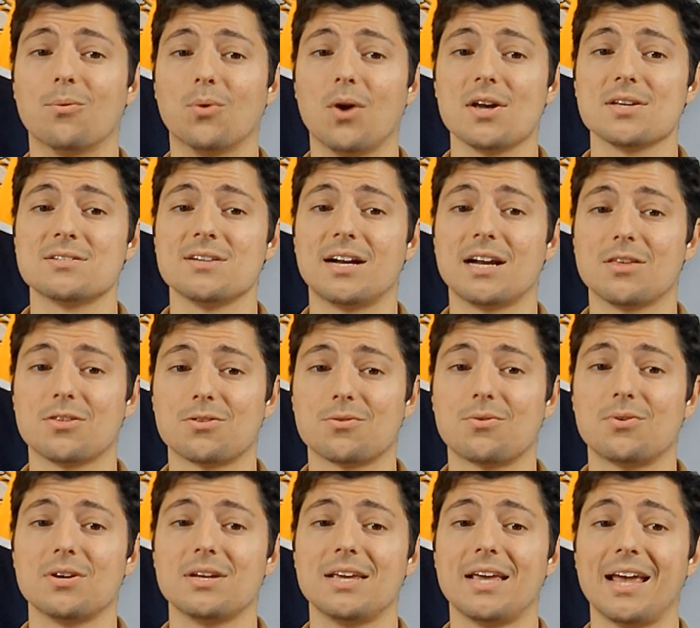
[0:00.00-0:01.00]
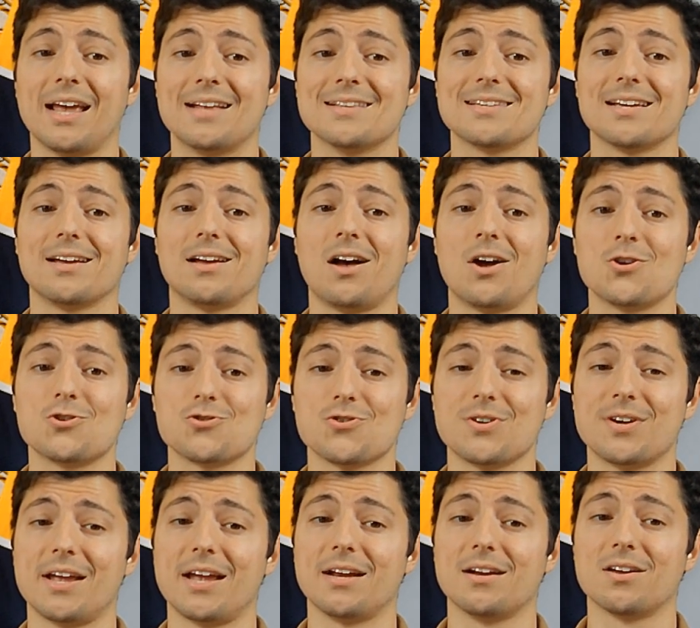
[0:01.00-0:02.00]
Ross, 93. Hintz at
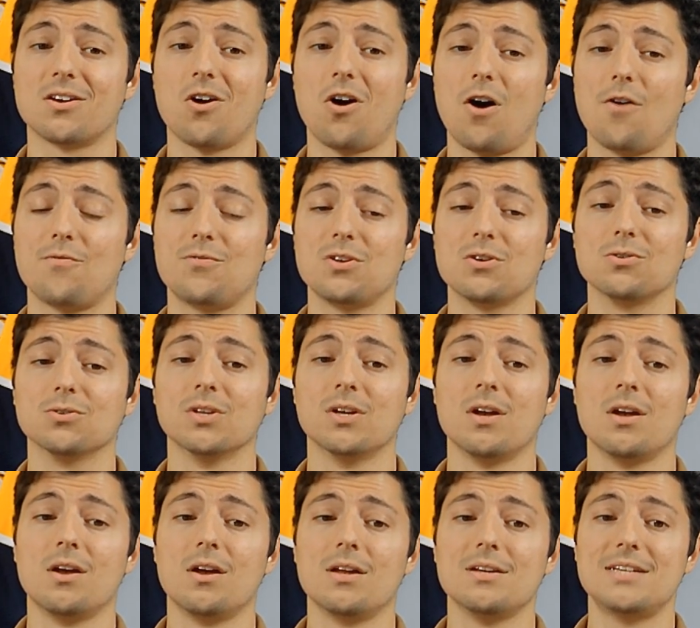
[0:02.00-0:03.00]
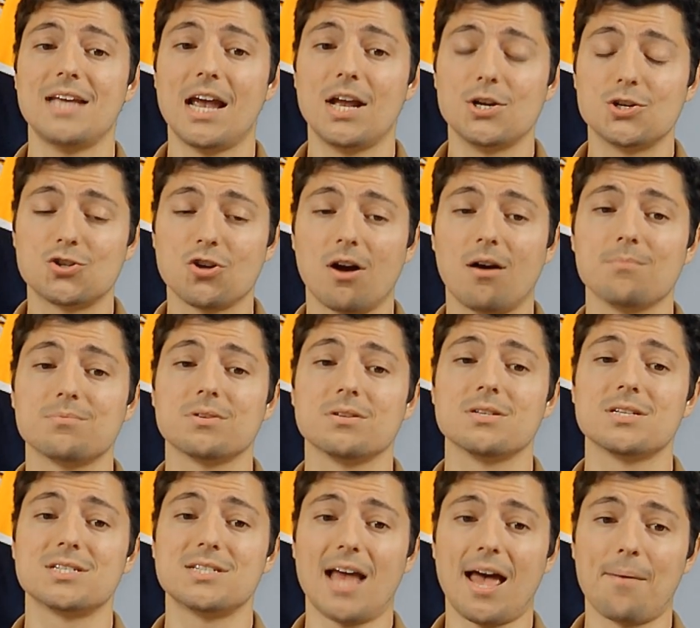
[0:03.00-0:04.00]
108. Caulfield, Tage Thompson,
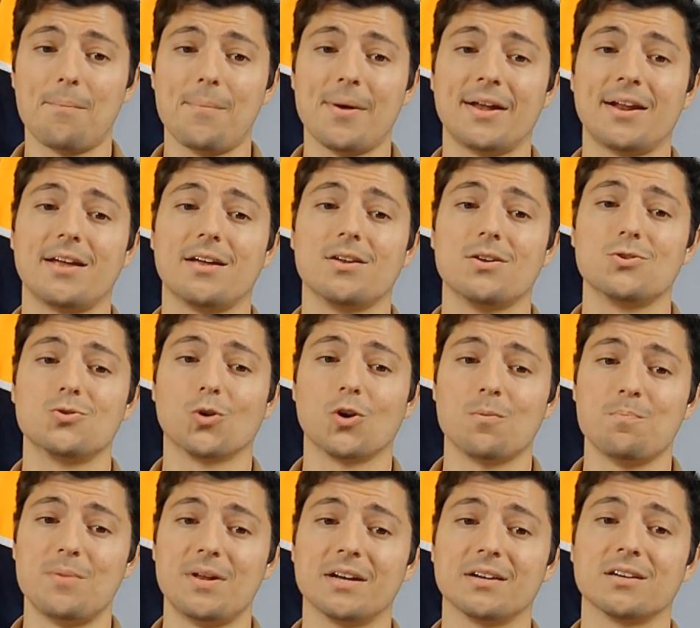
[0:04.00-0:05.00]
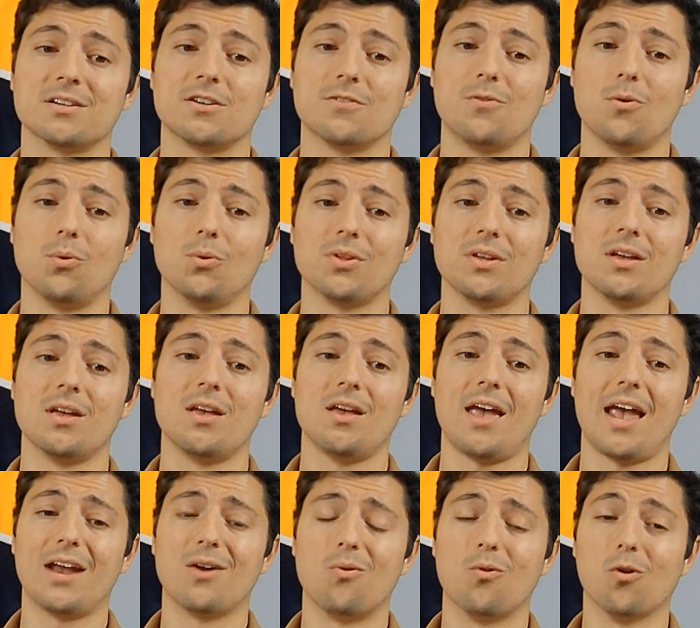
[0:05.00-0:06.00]
Sam Bennett, Jordan Binnington, Toffoli,
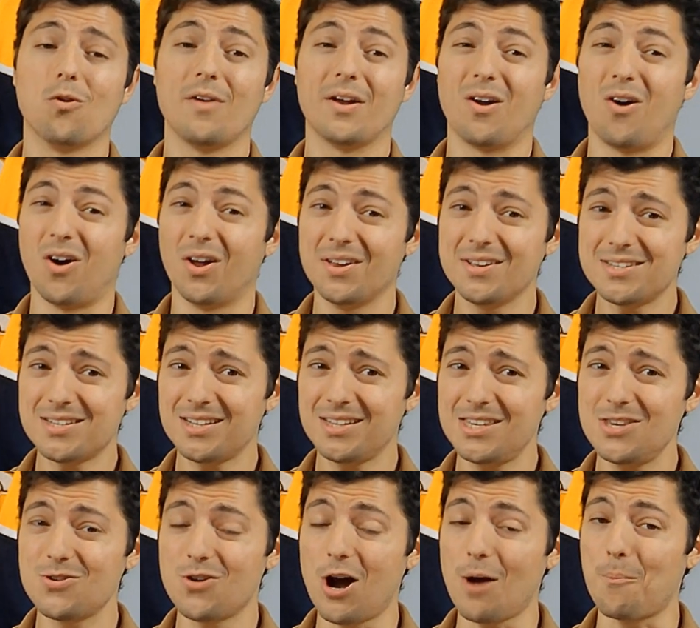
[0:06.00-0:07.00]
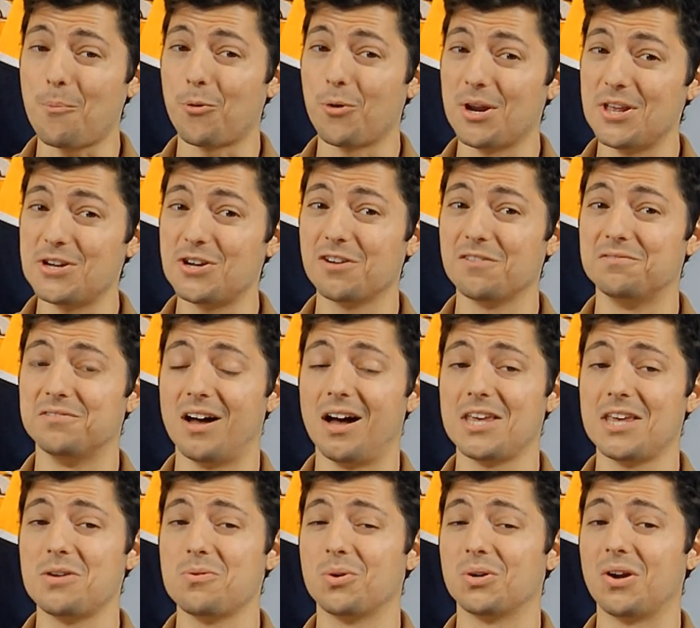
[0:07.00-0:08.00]
and Horvat. Honestly, you got pretty good
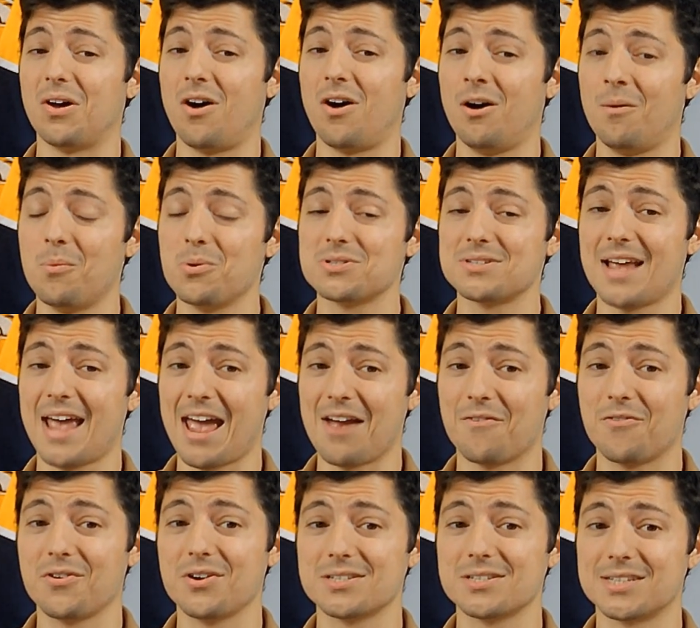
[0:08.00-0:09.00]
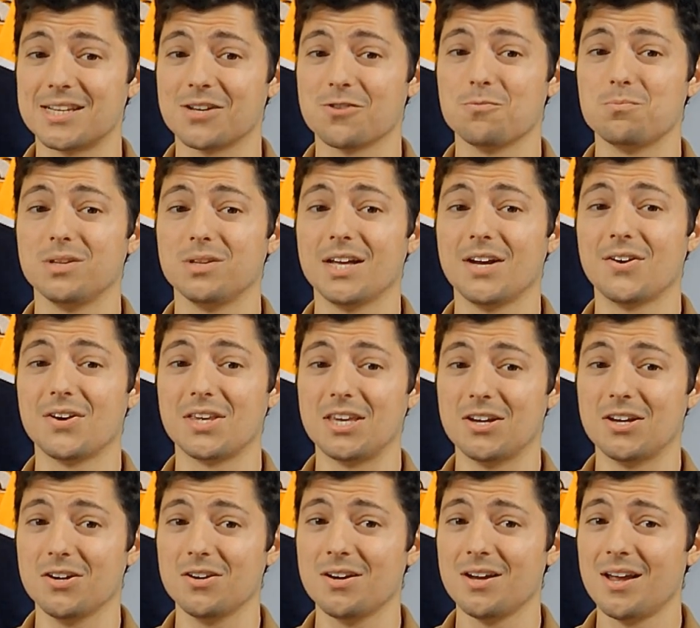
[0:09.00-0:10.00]
value on almost every single player
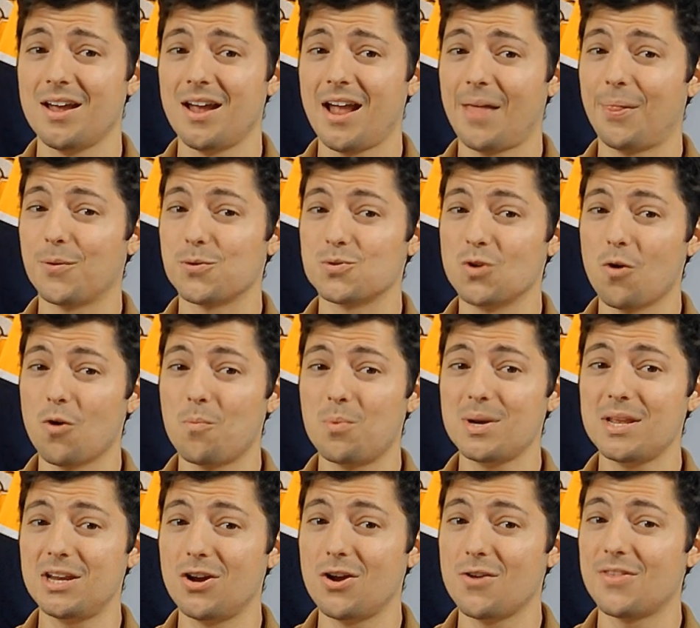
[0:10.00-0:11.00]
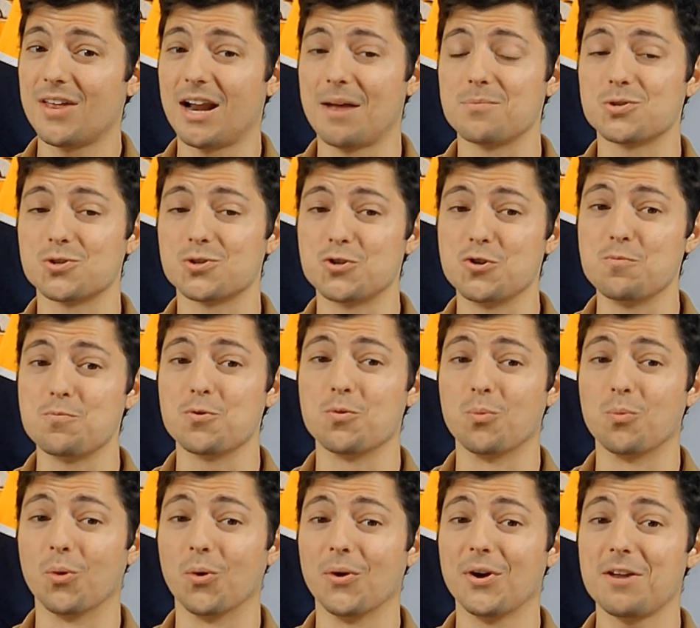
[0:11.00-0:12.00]
here, and there's nobody here that I'm super
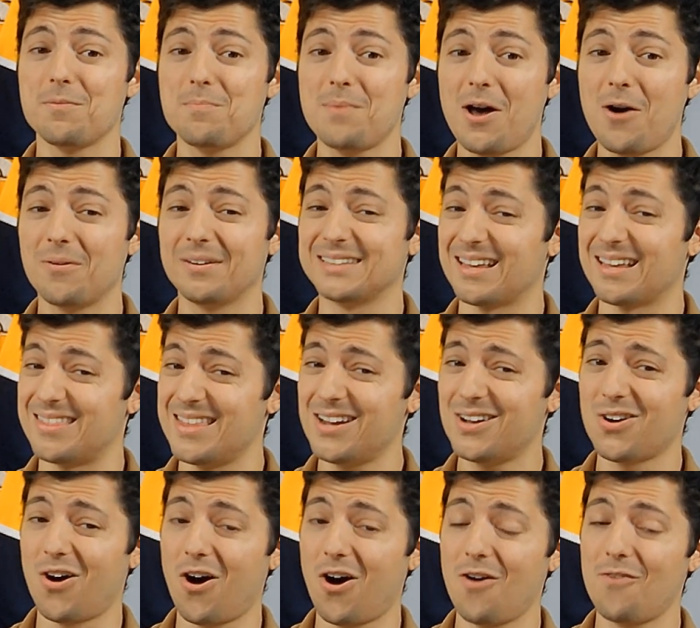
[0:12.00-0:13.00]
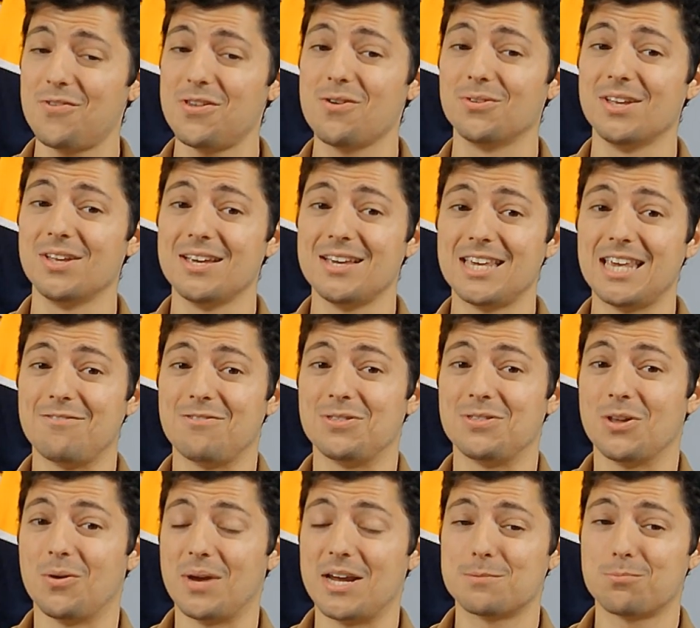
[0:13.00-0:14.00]
worried about. And I think Caulfield, even
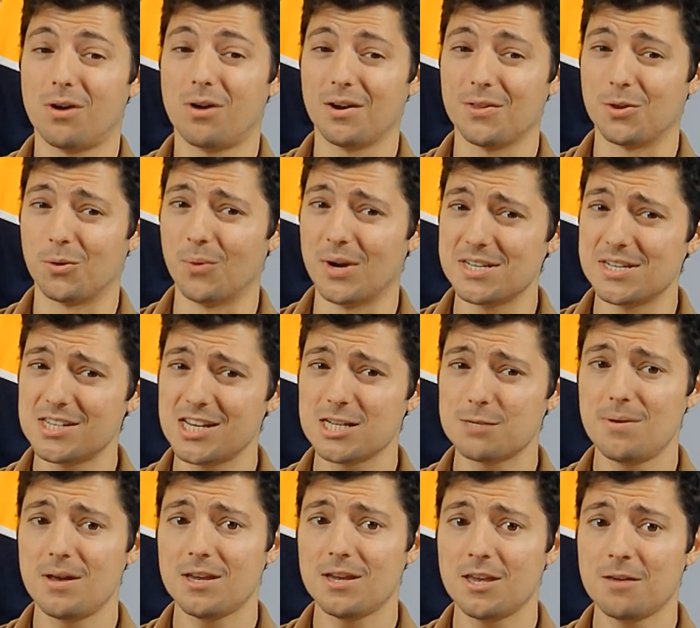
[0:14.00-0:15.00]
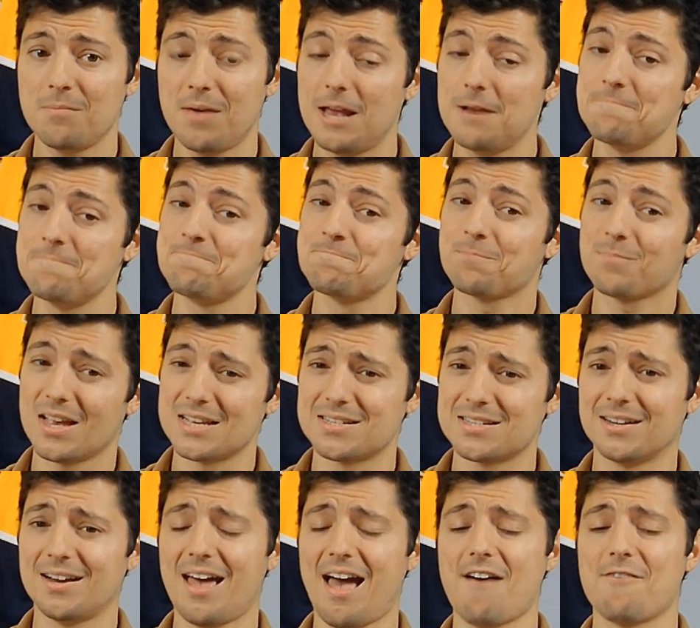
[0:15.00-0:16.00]
though he's probably the riskiest pick you made, is
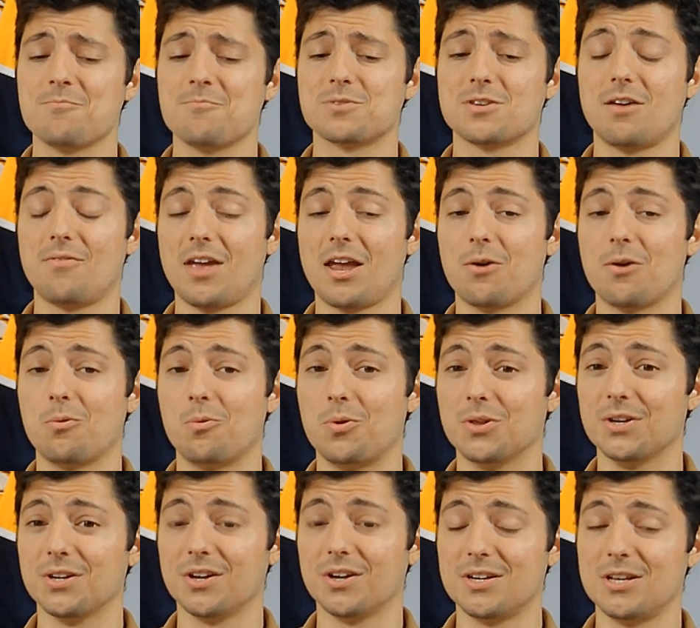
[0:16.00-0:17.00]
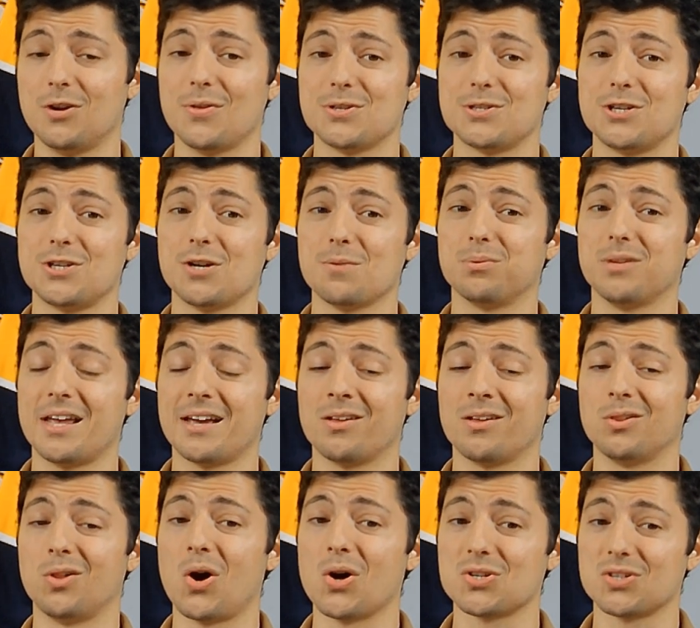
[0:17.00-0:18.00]
going to have himself a really good year this year playing
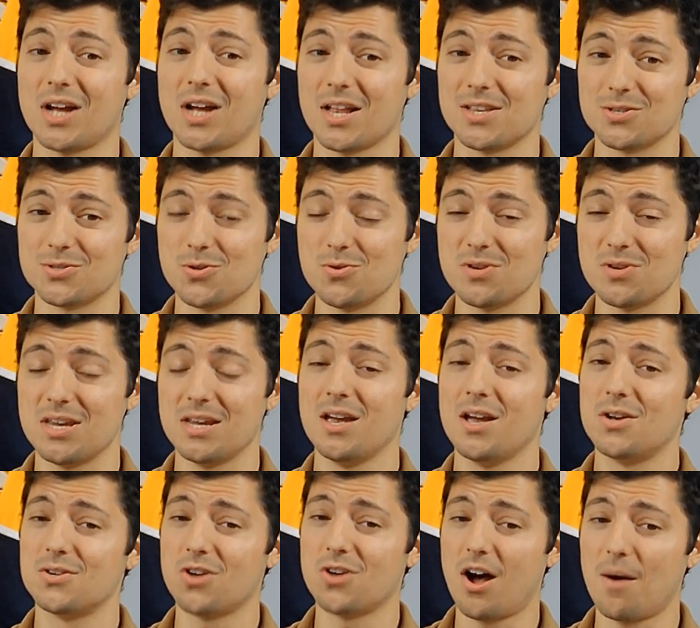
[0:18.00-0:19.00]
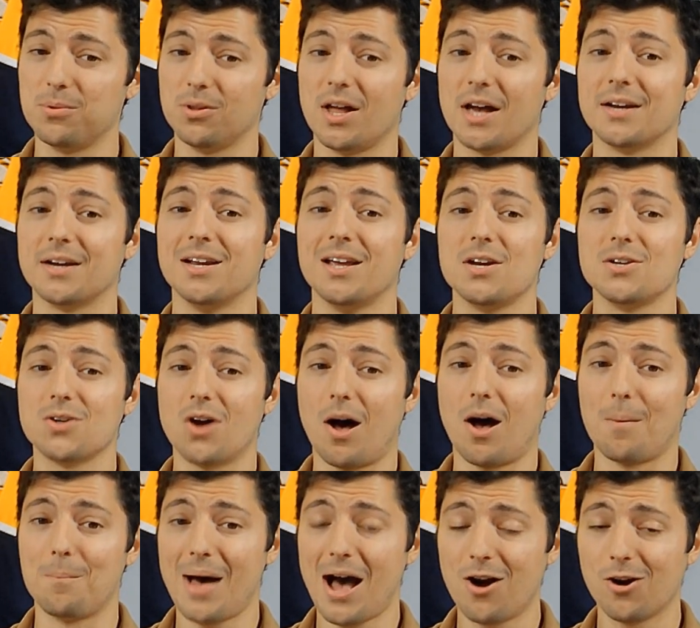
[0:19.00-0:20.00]
alongside Suzuki, top line,
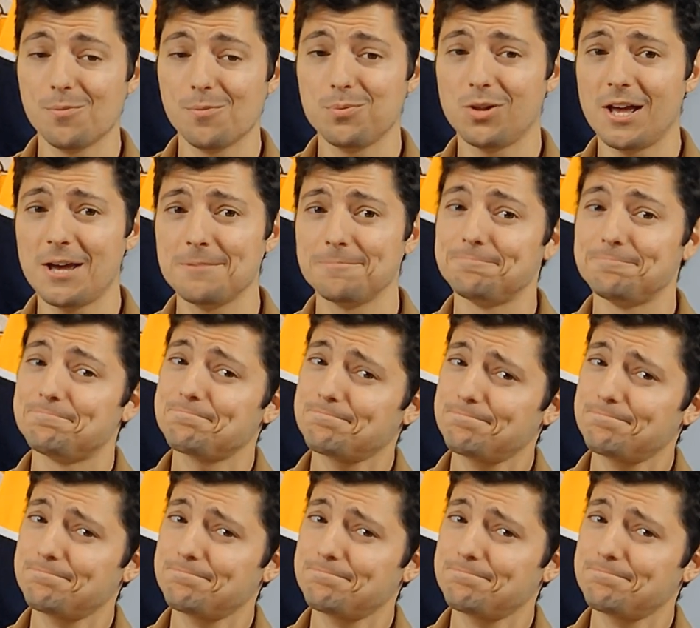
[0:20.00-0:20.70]
top power play.